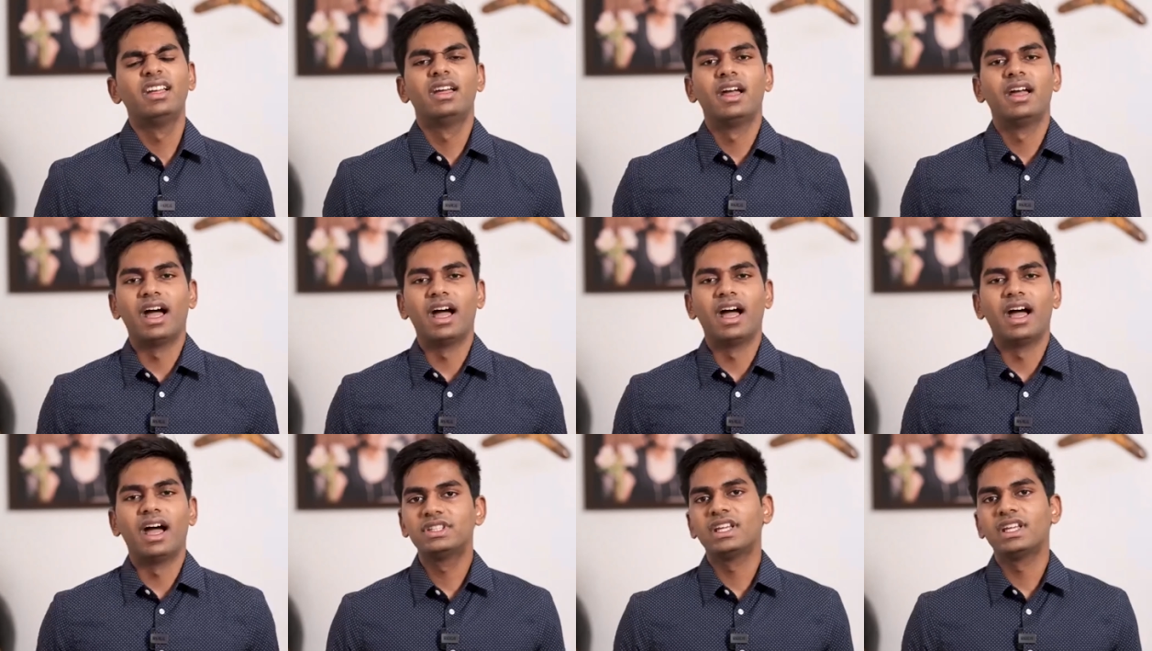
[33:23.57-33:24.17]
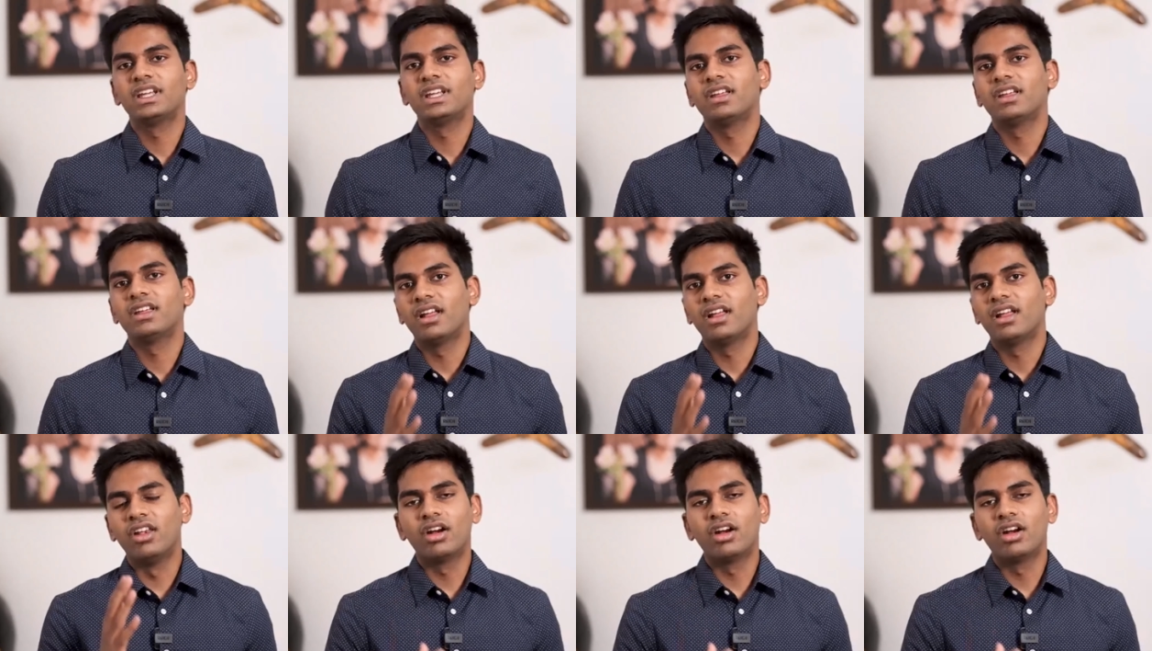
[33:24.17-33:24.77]
I would say a
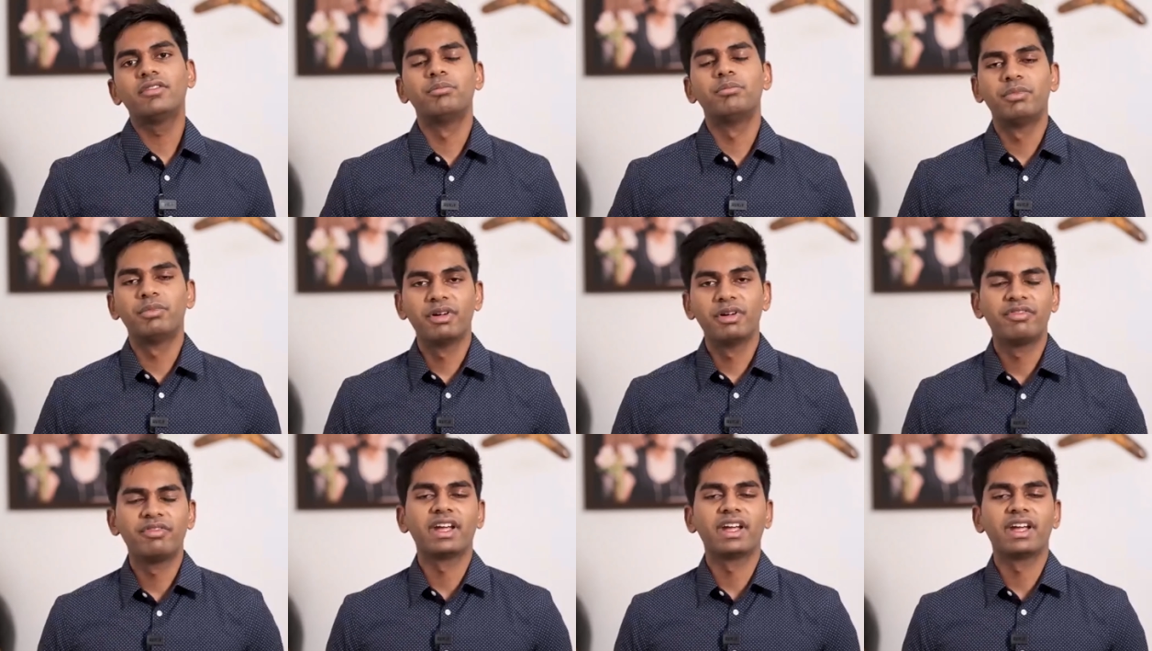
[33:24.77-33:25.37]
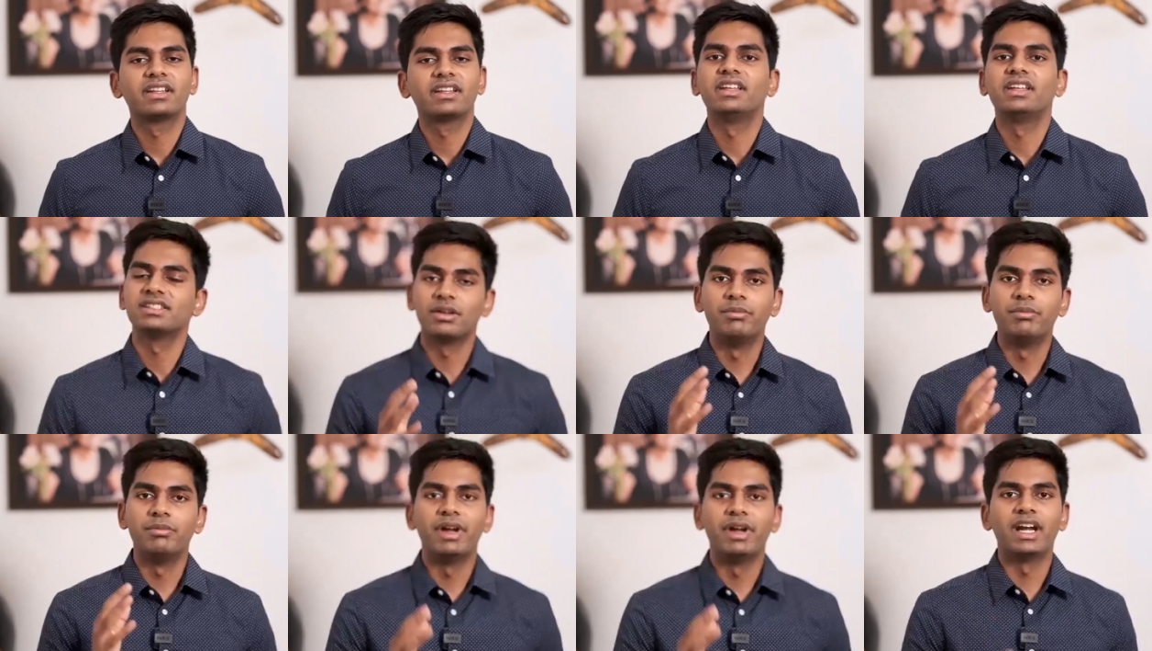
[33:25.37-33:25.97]
lot of imperfect things are
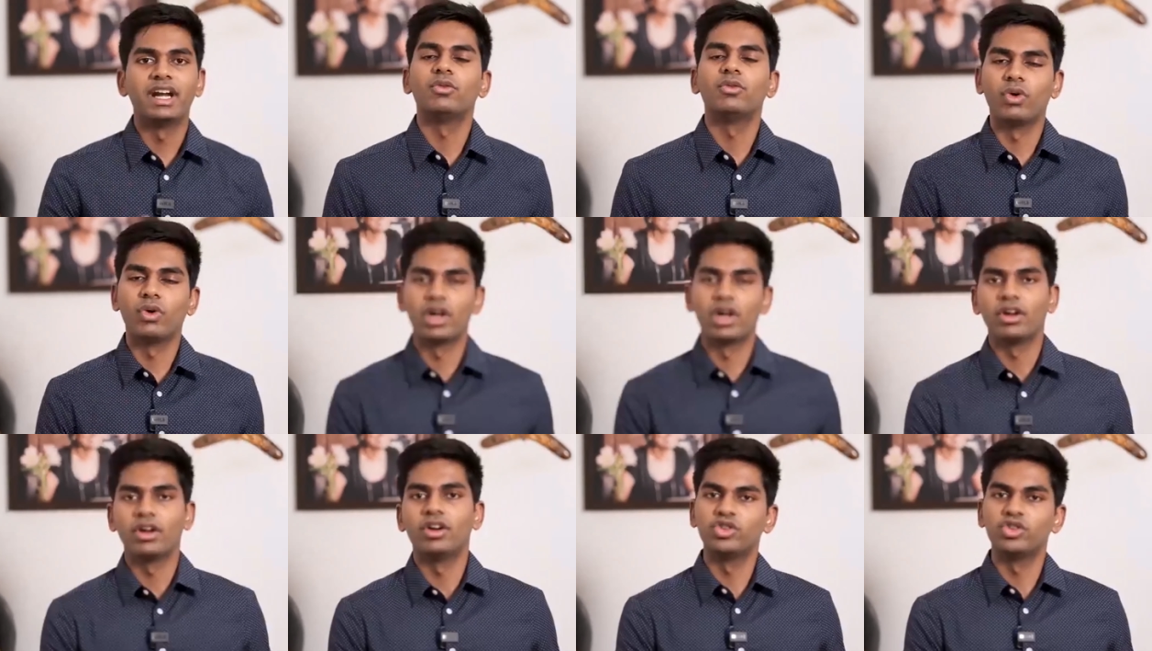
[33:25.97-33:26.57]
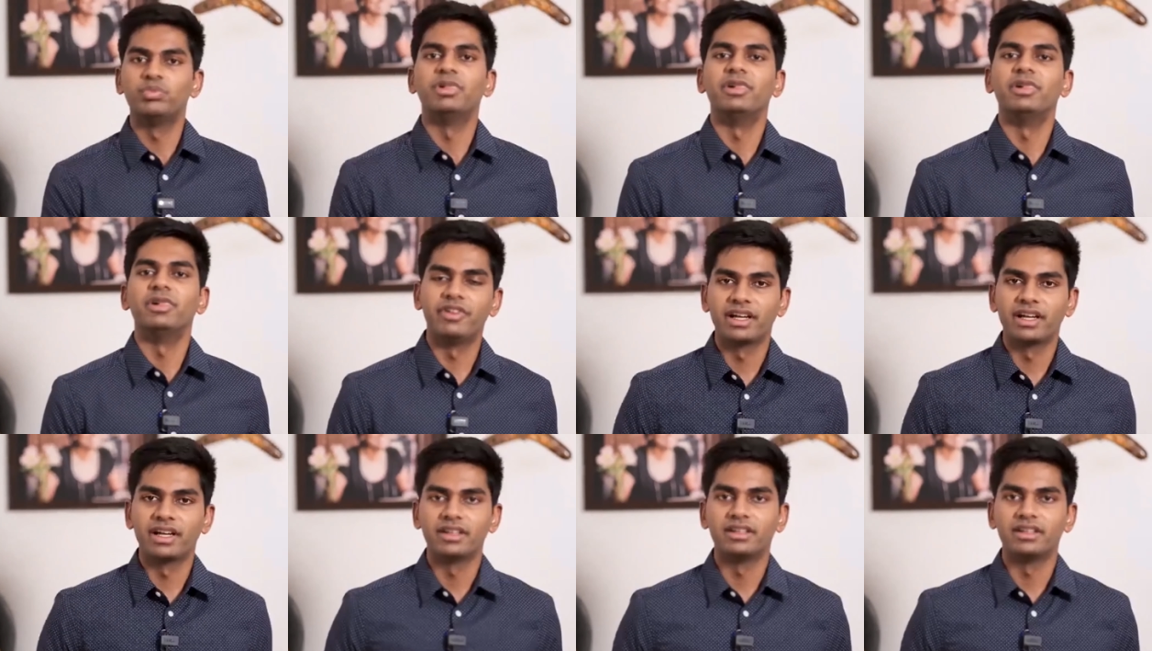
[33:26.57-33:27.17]
better than one or two
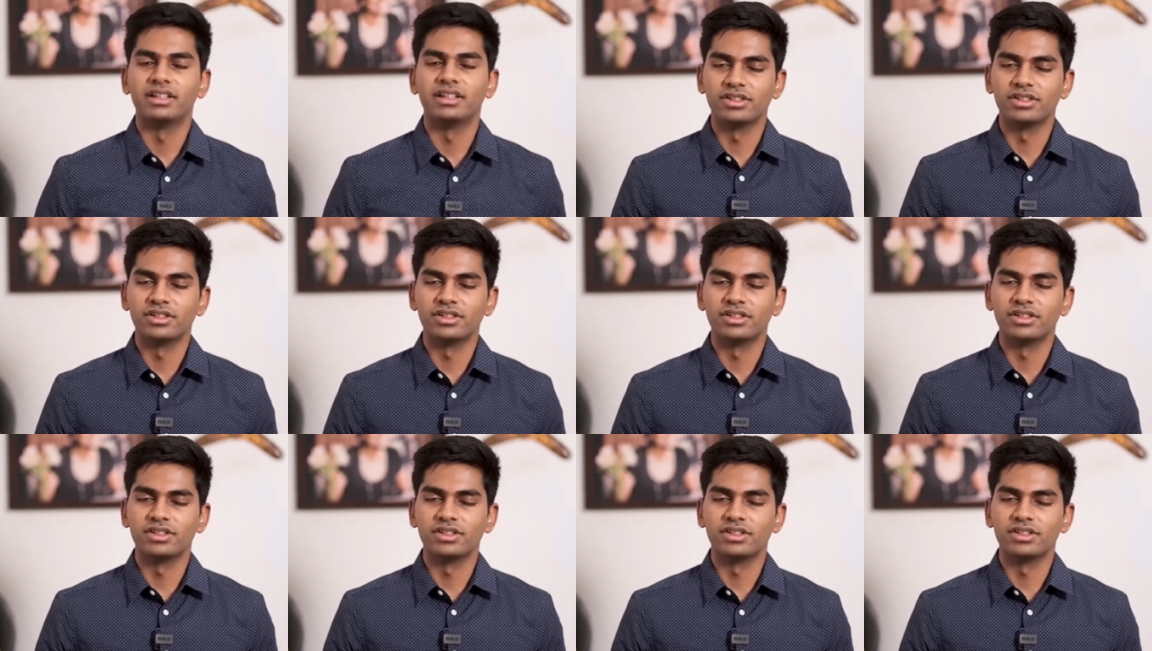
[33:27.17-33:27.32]
perfect things.